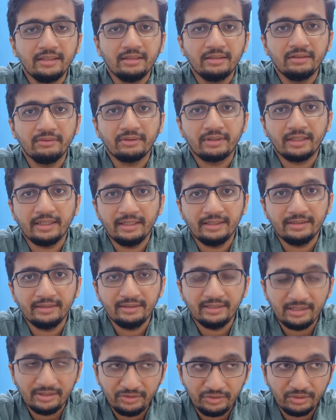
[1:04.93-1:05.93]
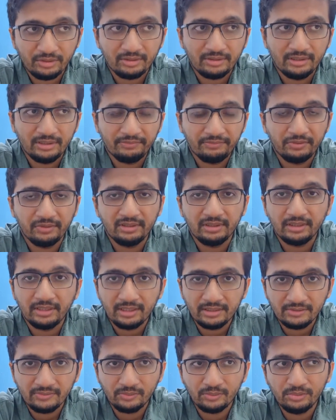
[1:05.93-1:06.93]
Okay, and then you're left with a
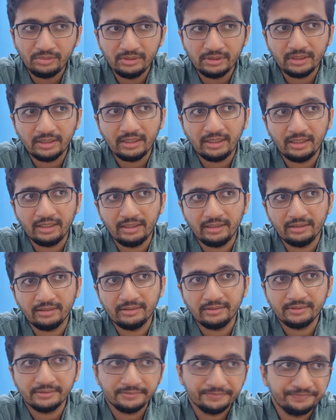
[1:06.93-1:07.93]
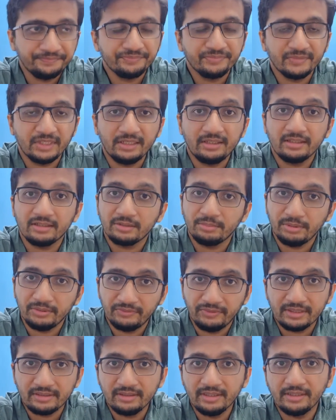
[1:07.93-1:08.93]
large wound, and that has to be
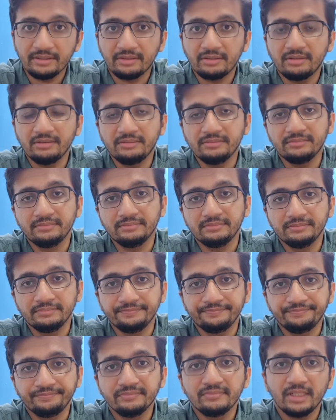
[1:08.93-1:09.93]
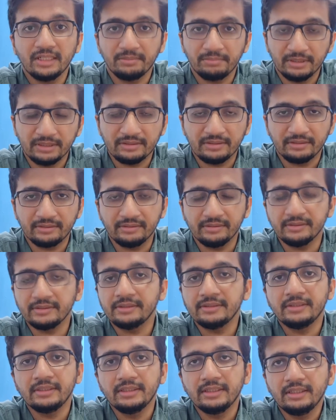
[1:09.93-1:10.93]
fixed later on by a plastic
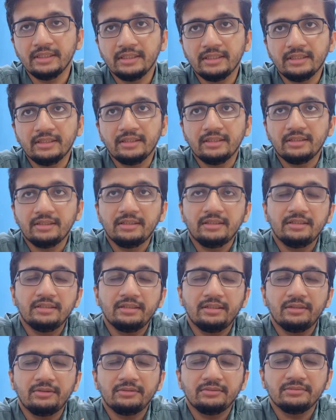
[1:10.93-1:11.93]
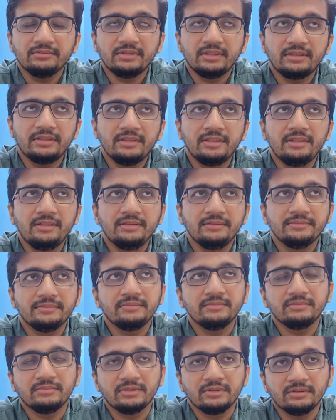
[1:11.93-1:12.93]
surgeon. Now, the third
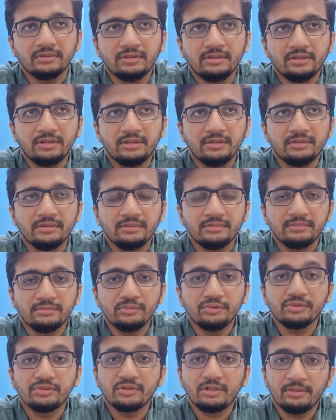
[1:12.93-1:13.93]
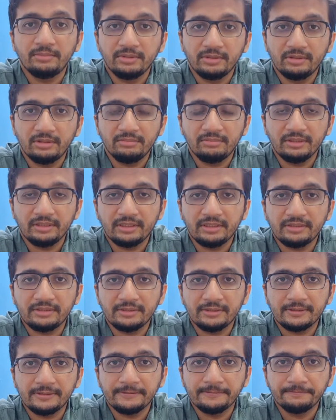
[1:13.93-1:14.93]
most common
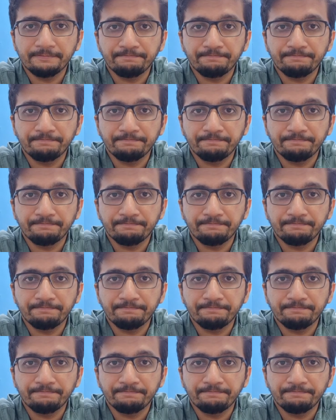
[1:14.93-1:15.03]
complication